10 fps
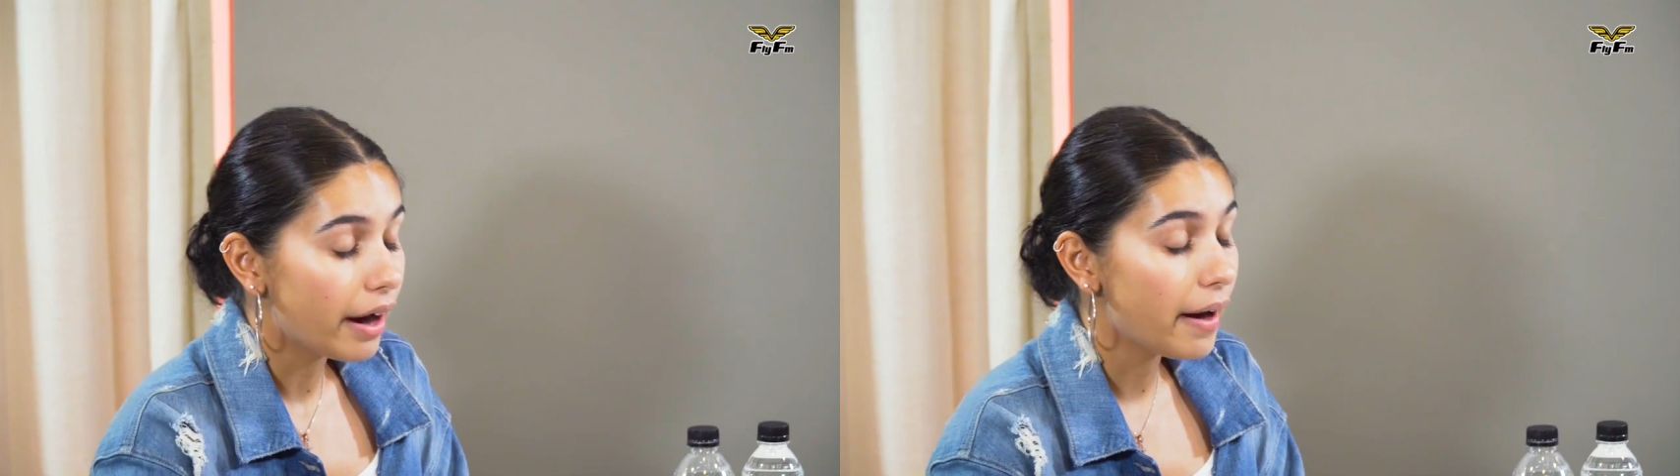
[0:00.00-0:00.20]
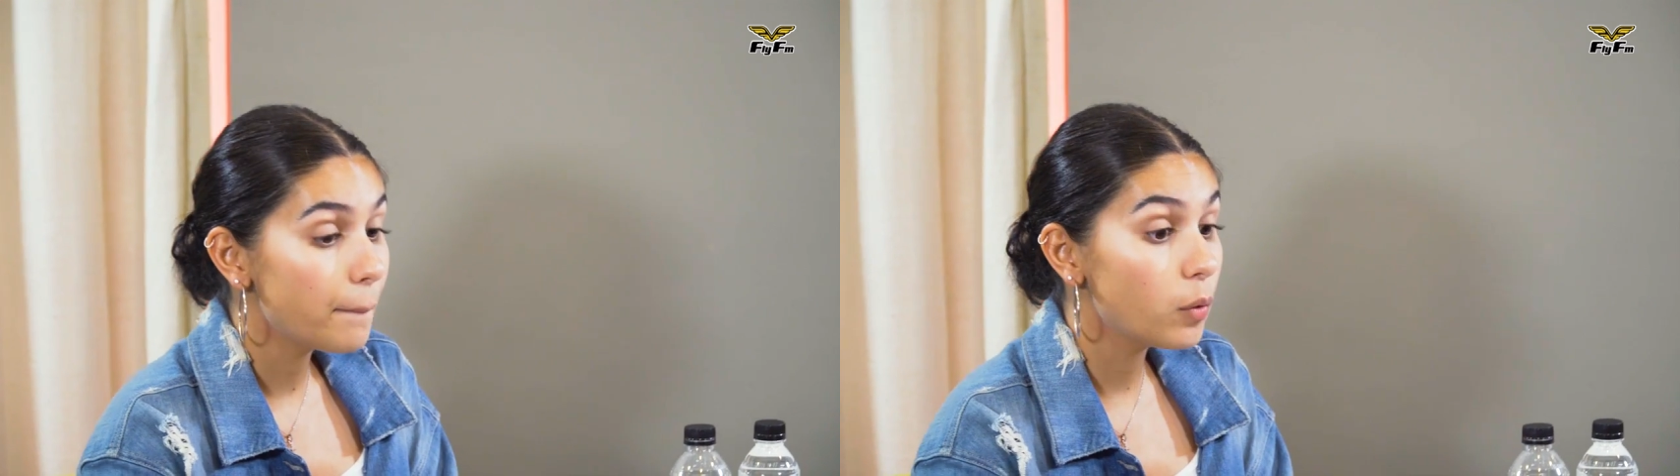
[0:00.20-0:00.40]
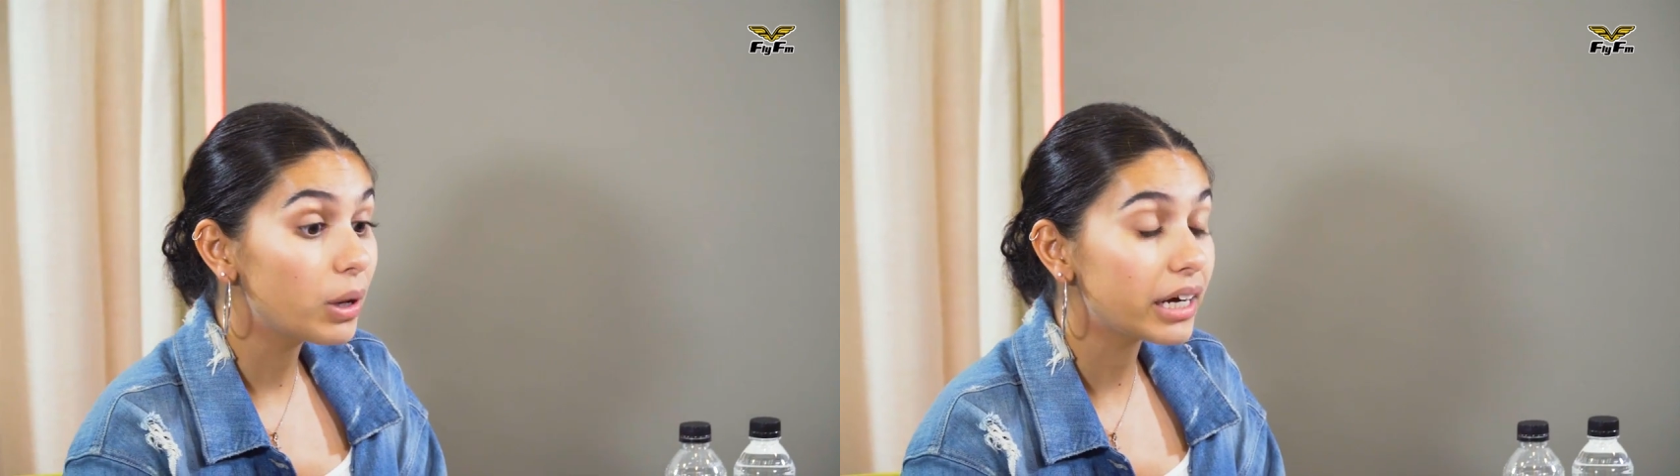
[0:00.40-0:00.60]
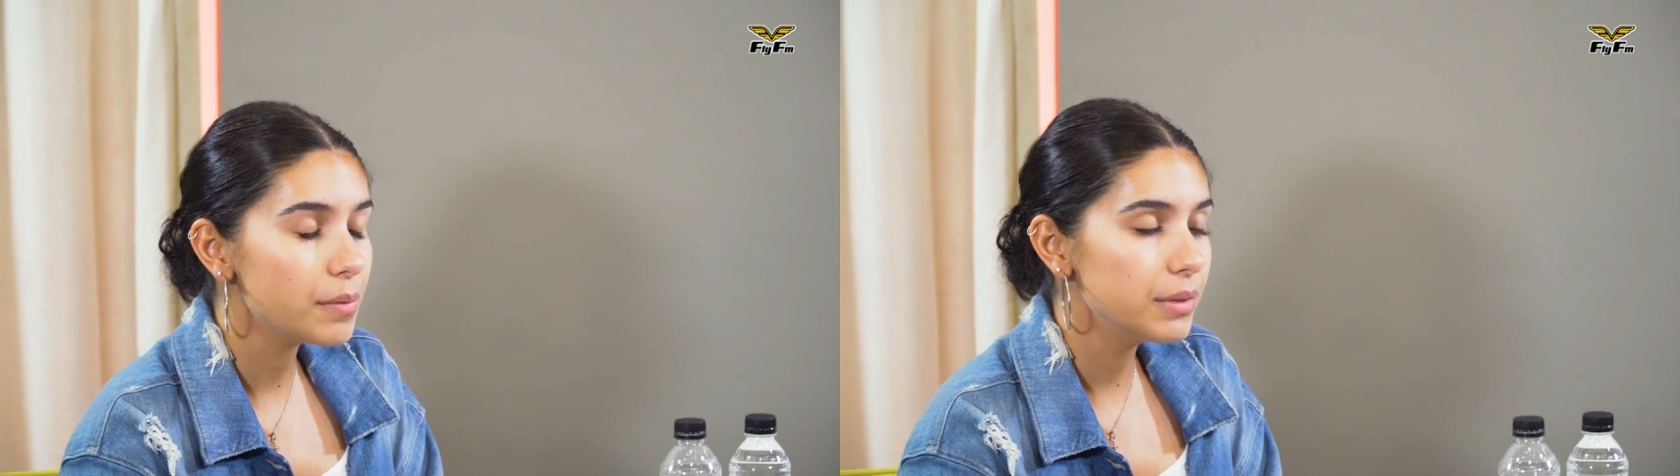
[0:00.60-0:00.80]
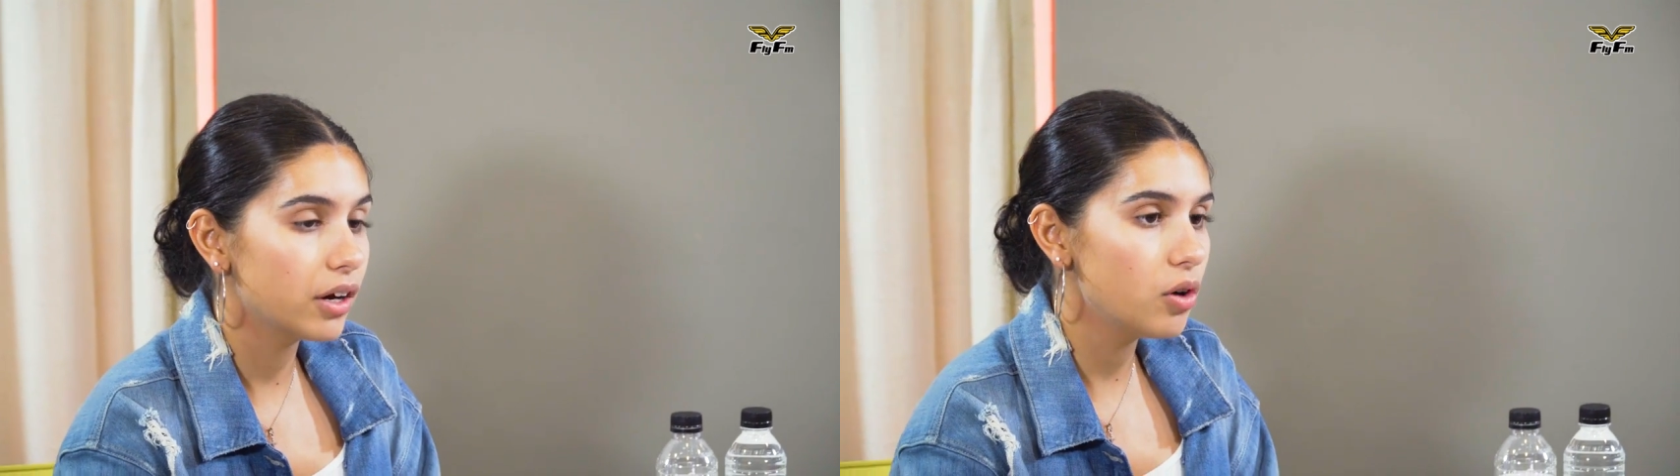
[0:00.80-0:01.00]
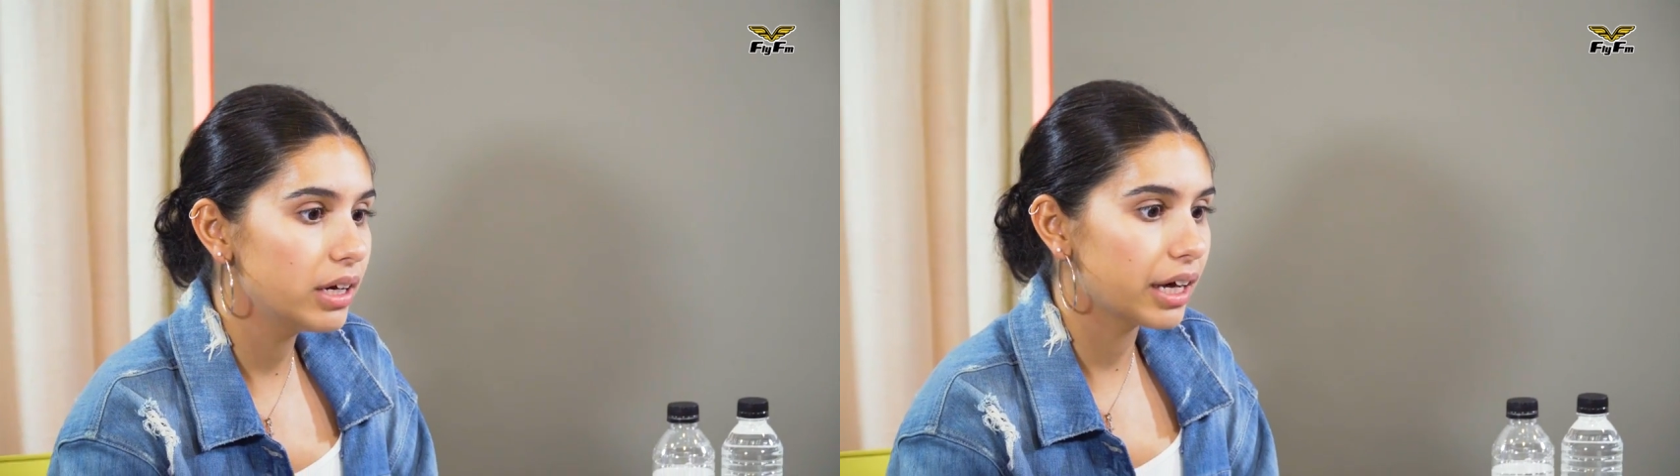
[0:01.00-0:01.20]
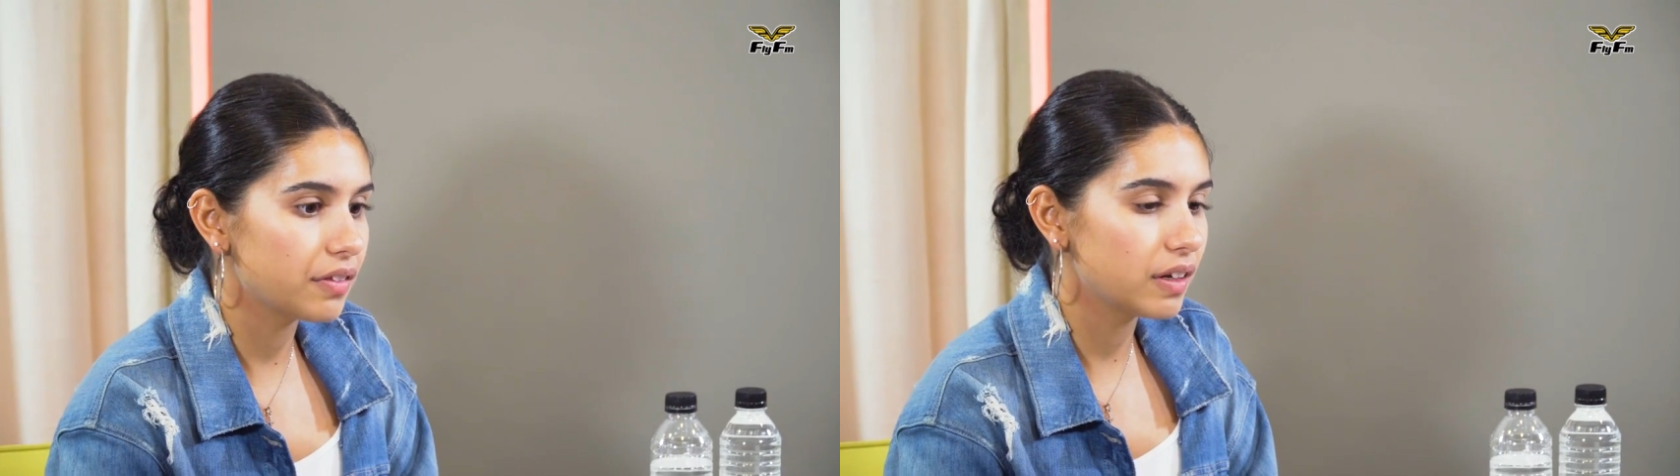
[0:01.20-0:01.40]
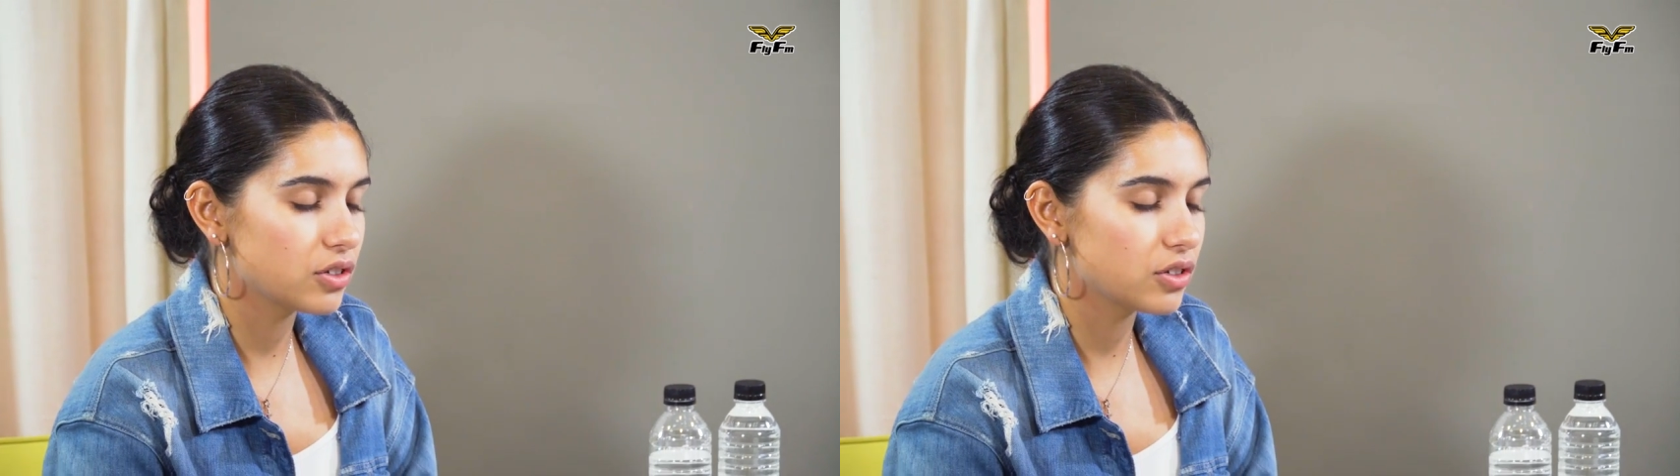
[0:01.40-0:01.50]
Well, what kept me going, I think,